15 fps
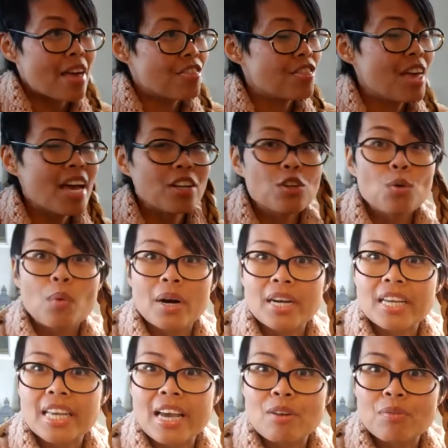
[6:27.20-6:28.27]
And then you
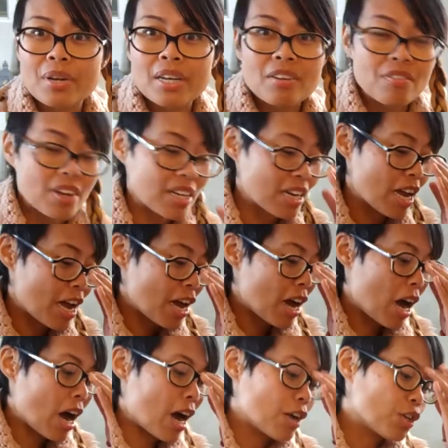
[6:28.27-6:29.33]
want to get rid of it.
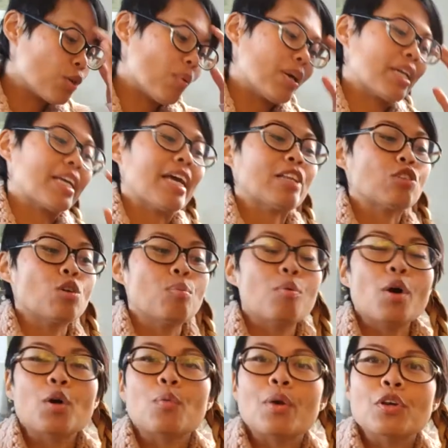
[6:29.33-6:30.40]
Uh, you want to get to a
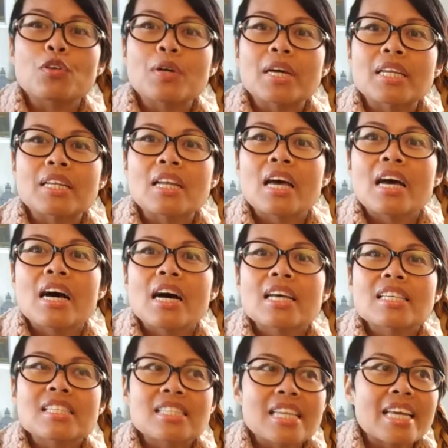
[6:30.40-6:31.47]
point where you can
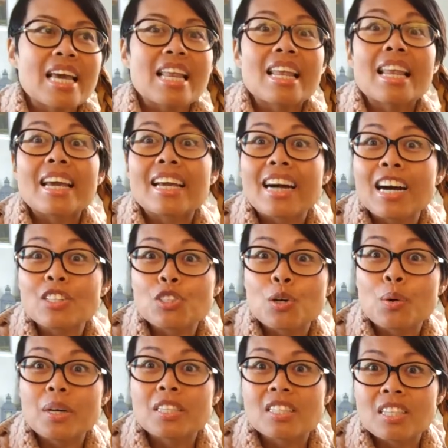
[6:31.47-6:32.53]
sing it
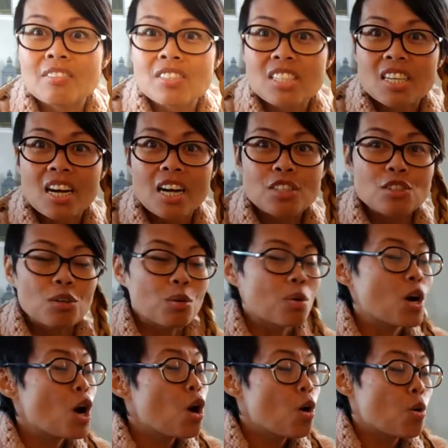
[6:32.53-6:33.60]
legato instead of staccato.
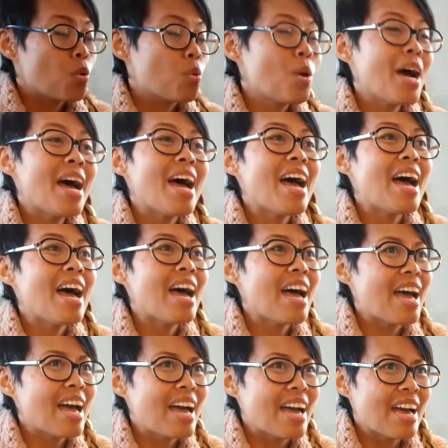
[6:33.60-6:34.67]

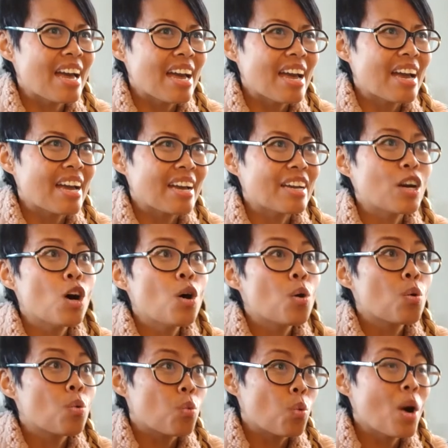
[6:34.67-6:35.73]
Way,
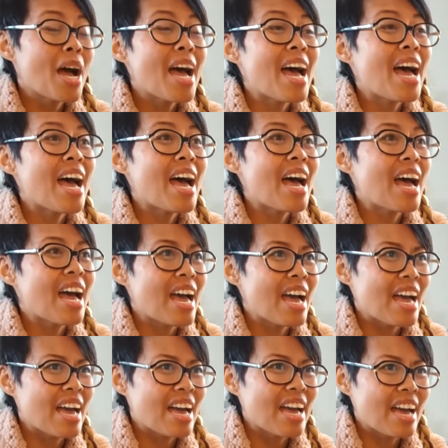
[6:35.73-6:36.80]

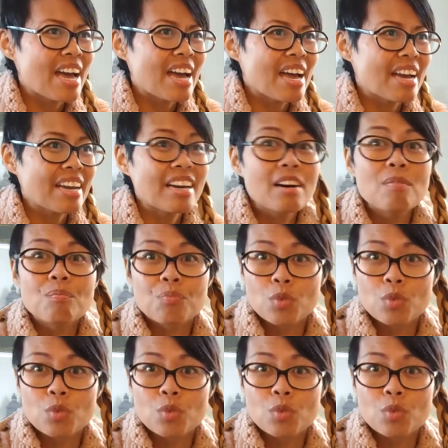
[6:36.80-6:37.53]
way,